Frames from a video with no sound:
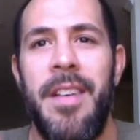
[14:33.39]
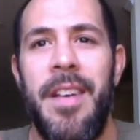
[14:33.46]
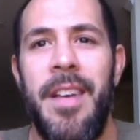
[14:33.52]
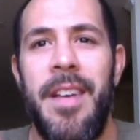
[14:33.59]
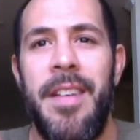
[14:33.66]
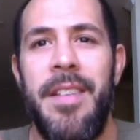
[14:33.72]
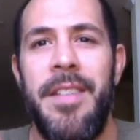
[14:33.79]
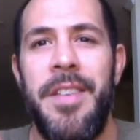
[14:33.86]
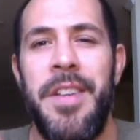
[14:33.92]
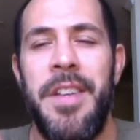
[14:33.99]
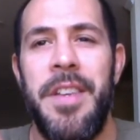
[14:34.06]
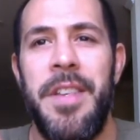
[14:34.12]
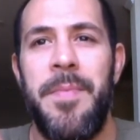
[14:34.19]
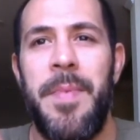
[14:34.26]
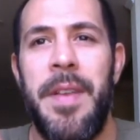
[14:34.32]
and
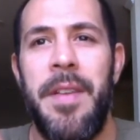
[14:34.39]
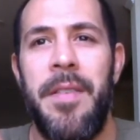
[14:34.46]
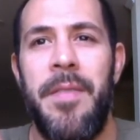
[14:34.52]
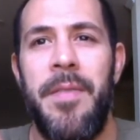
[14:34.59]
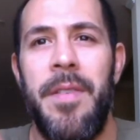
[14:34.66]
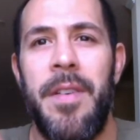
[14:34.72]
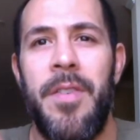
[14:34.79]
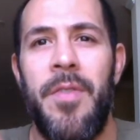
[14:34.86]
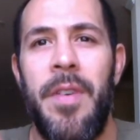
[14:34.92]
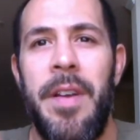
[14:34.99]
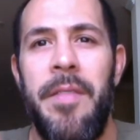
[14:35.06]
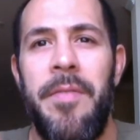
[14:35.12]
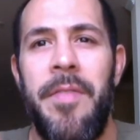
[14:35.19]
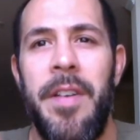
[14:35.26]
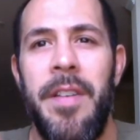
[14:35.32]
she's been a
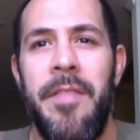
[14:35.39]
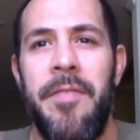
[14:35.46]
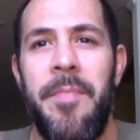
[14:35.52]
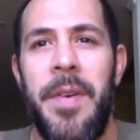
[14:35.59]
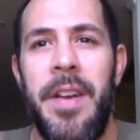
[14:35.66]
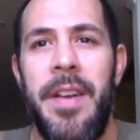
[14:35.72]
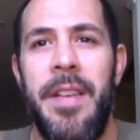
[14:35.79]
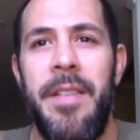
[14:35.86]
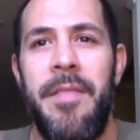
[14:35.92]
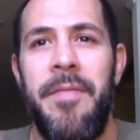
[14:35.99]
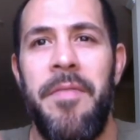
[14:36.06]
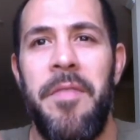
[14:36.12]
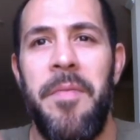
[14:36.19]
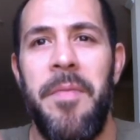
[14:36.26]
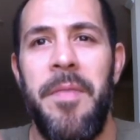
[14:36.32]
great friend of mine
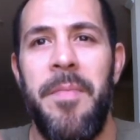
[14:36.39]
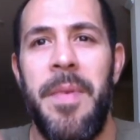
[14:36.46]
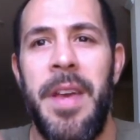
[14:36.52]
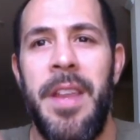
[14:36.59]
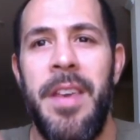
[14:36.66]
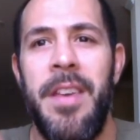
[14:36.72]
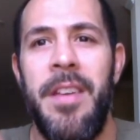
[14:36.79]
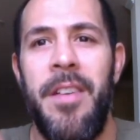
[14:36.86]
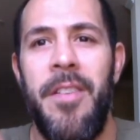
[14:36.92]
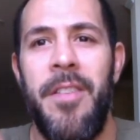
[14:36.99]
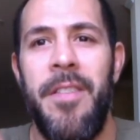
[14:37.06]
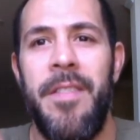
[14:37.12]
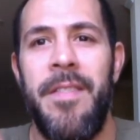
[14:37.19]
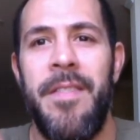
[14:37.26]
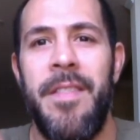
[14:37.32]
for many
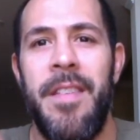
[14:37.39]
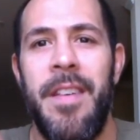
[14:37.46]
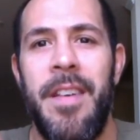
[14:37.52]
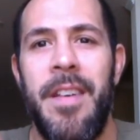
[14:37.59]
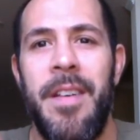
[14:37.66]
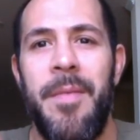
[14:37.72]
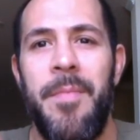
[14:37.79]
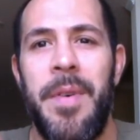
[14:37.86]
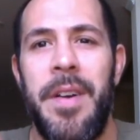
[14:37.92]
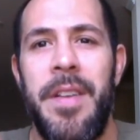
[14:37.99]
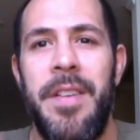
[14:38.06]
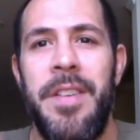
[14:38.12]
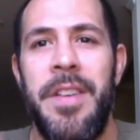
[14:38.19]
years, but